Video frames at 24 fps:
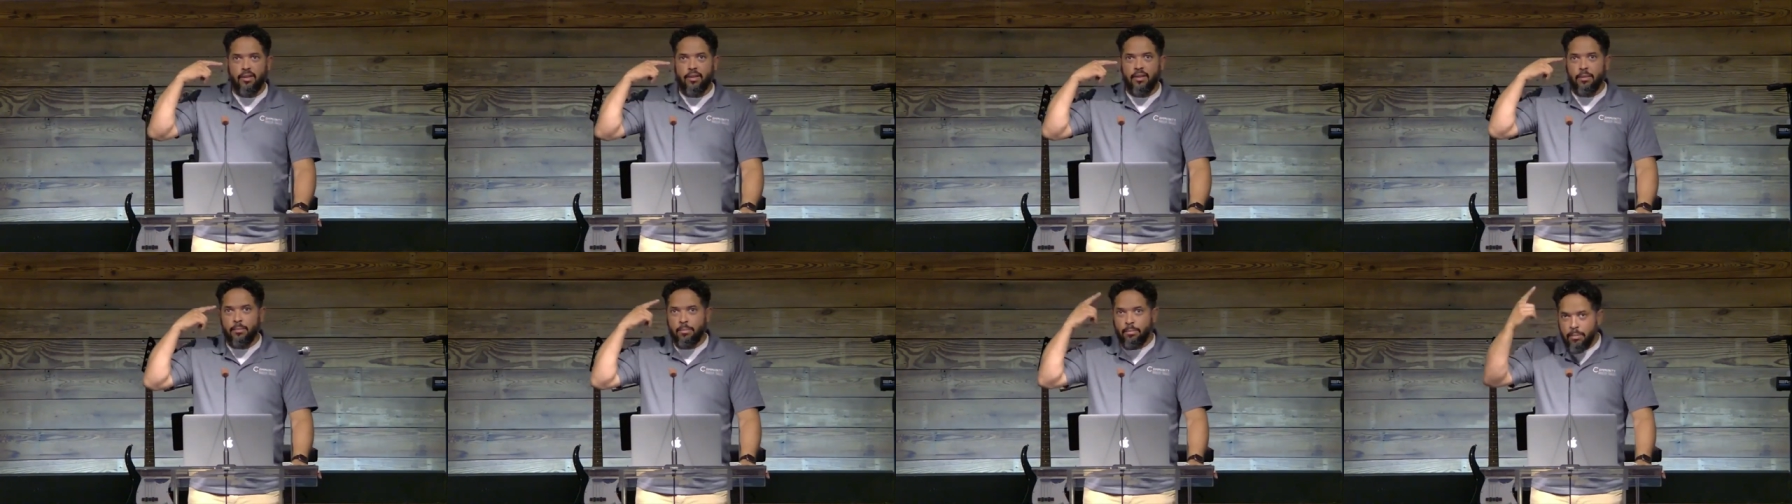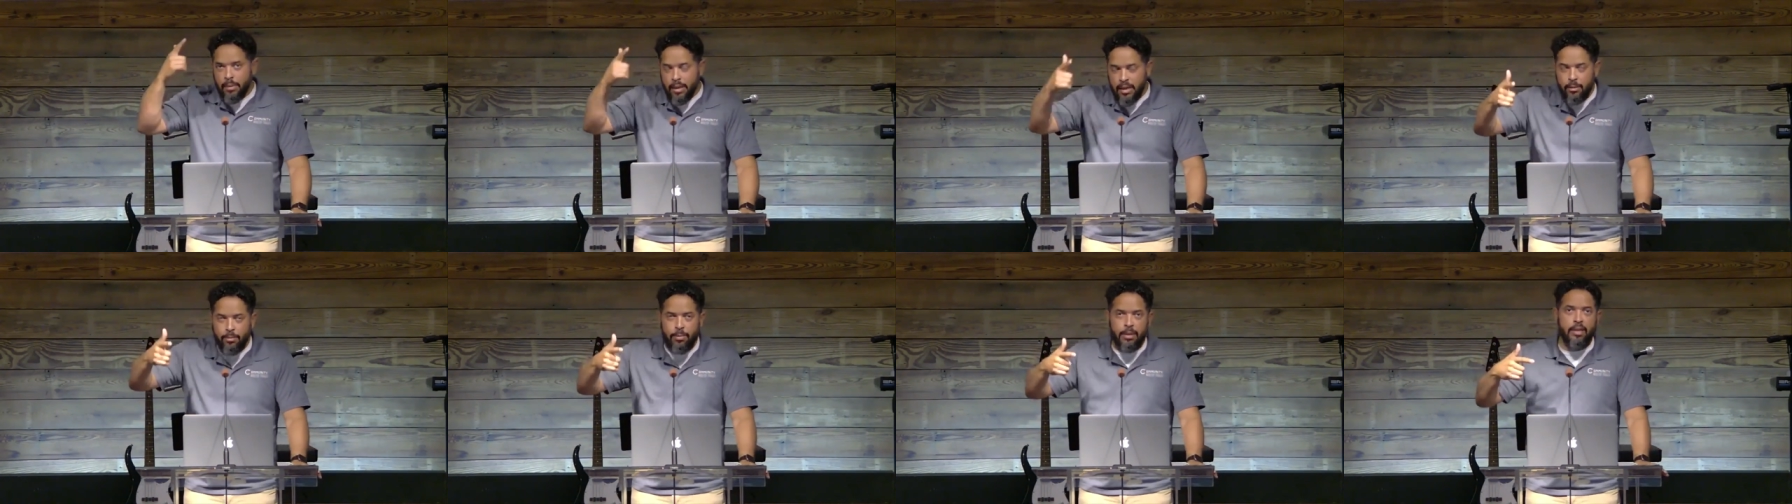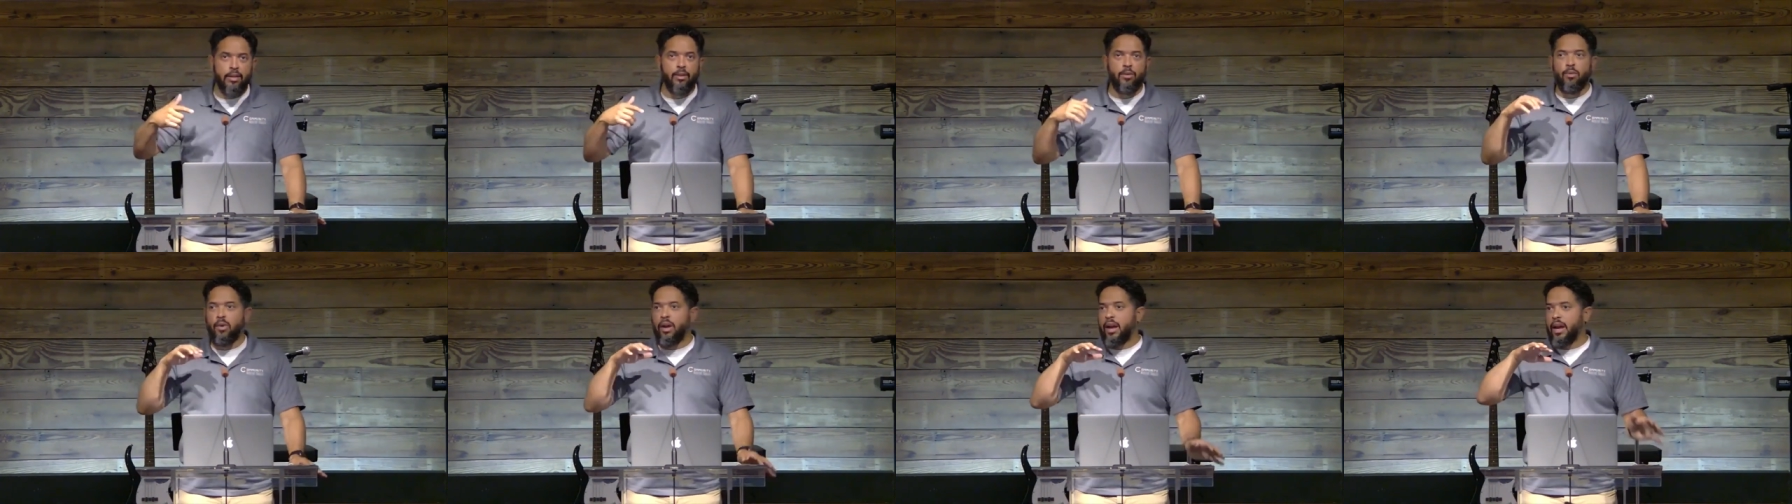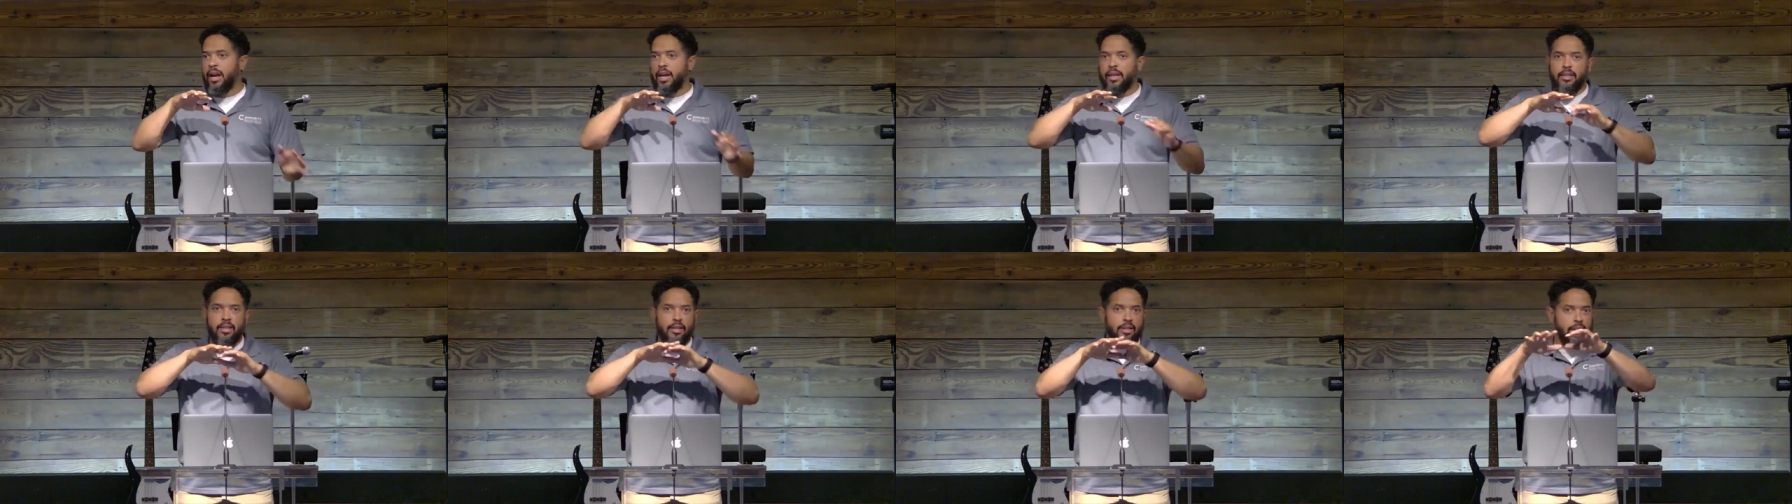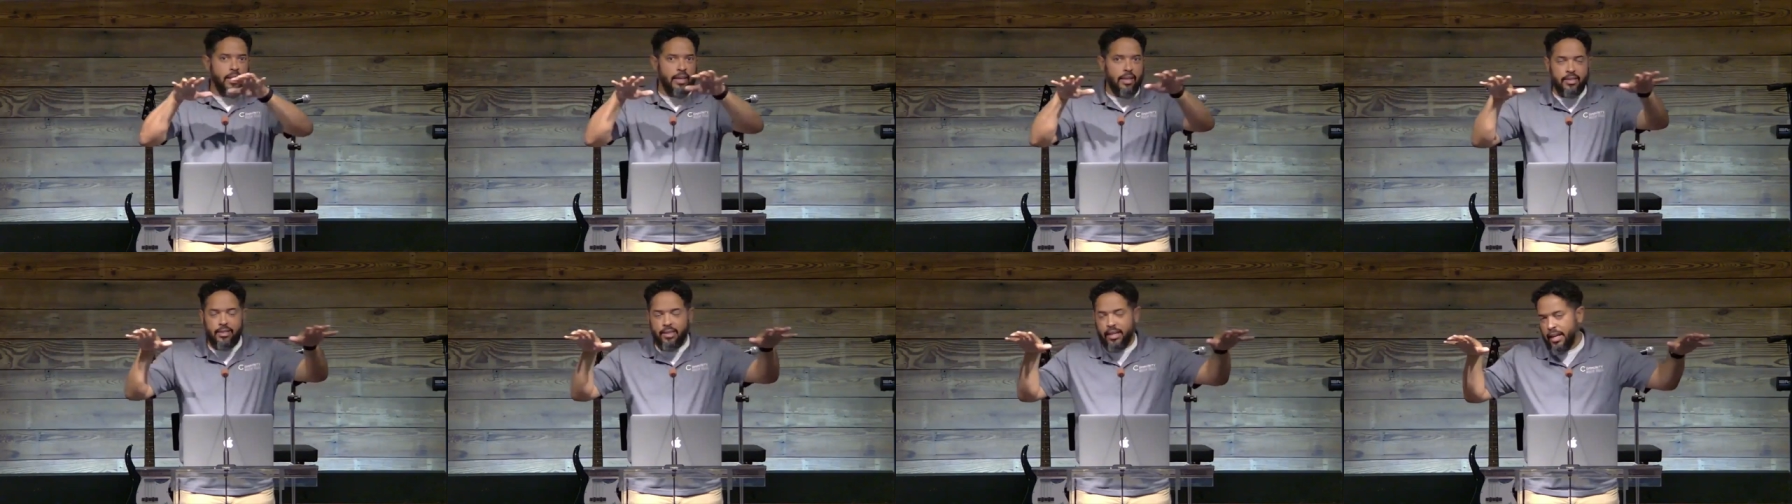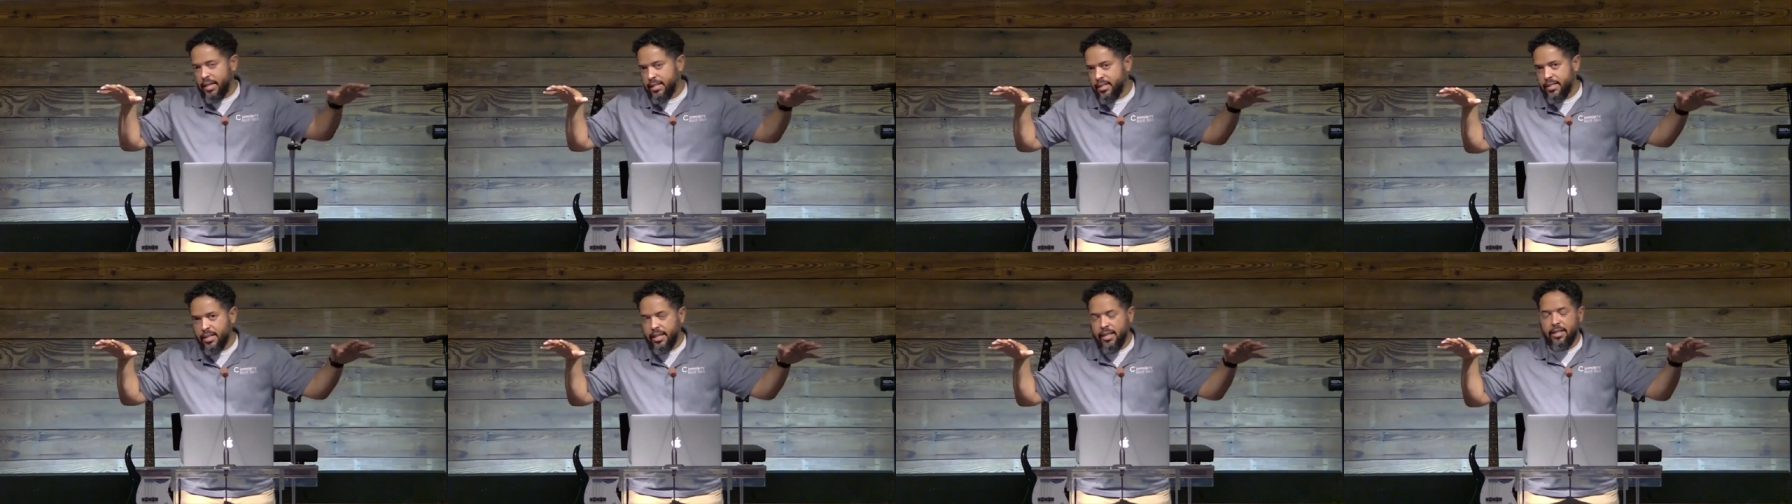me being right, the things that I
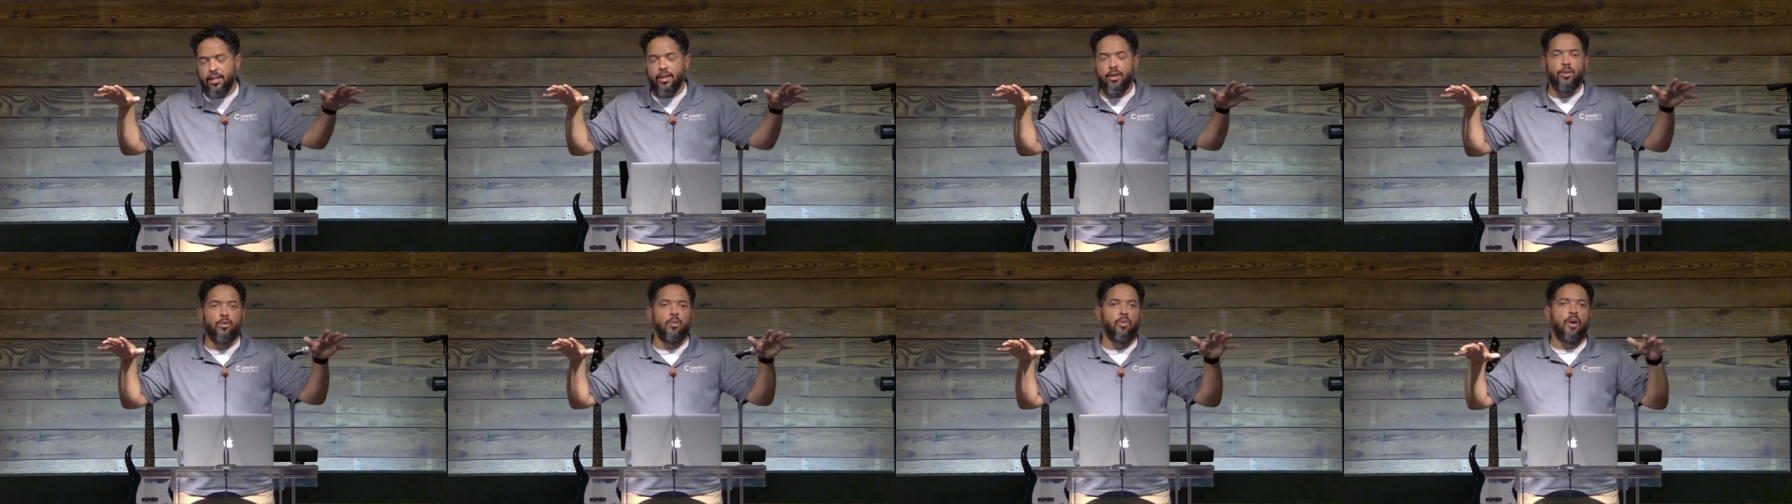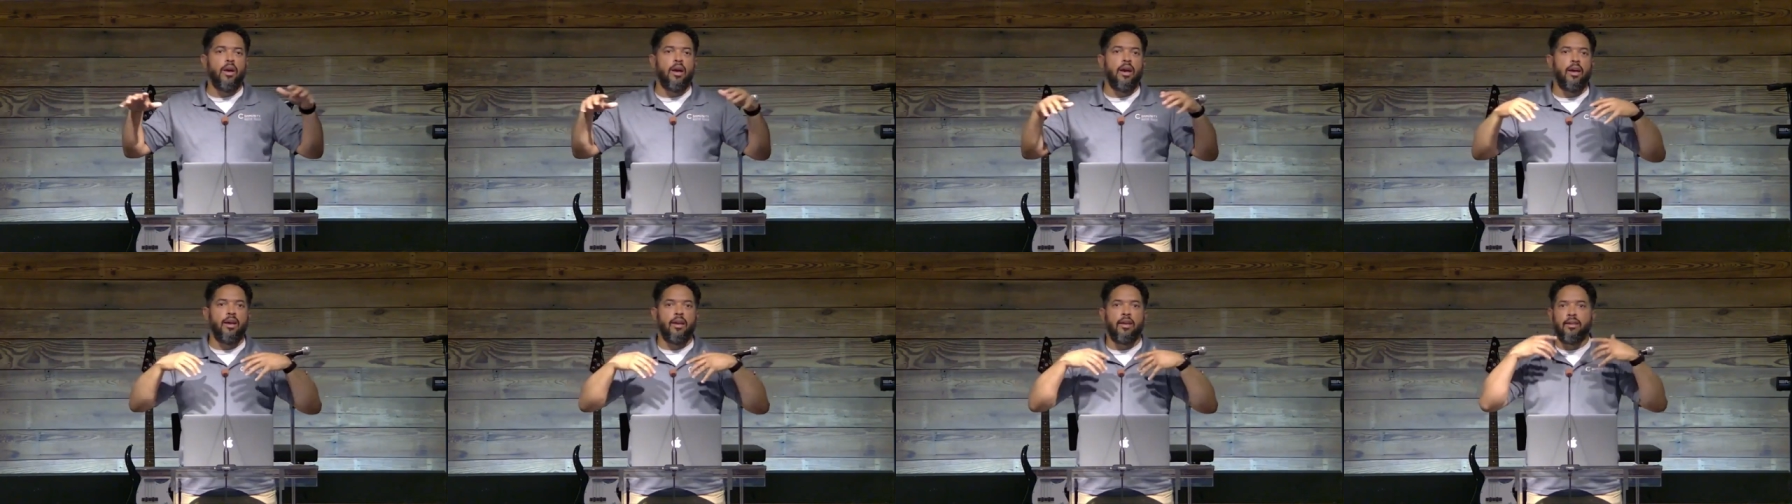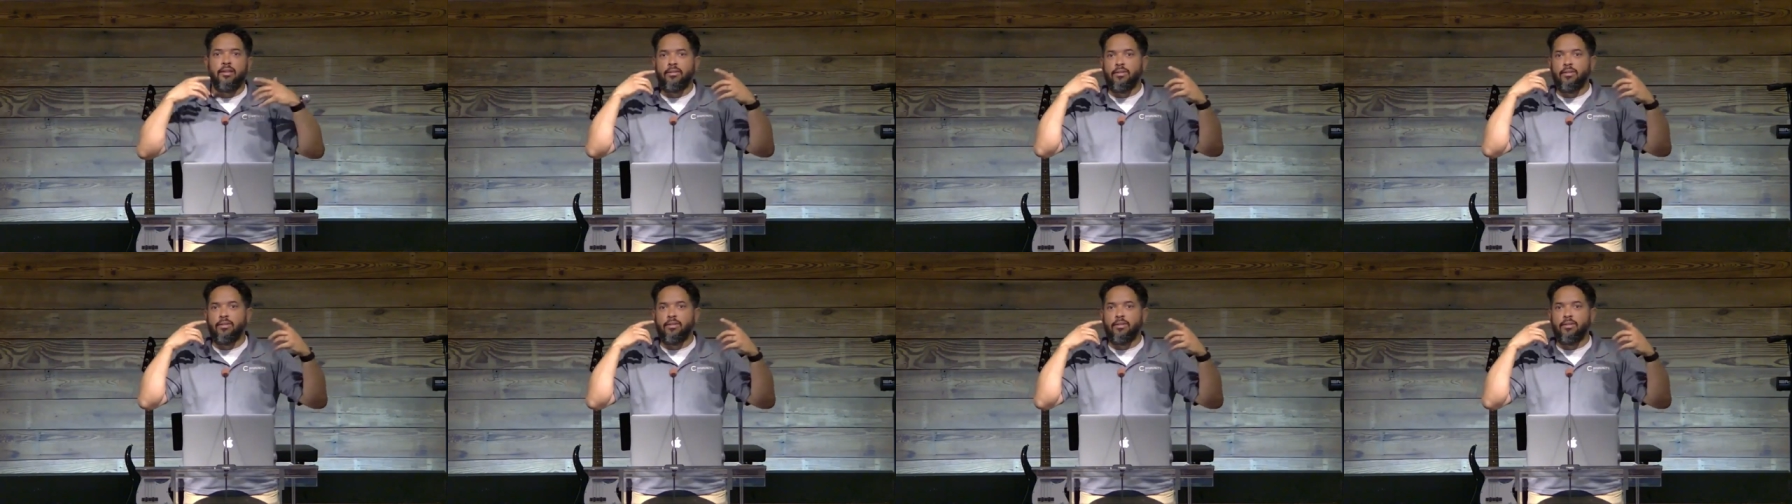see that are right,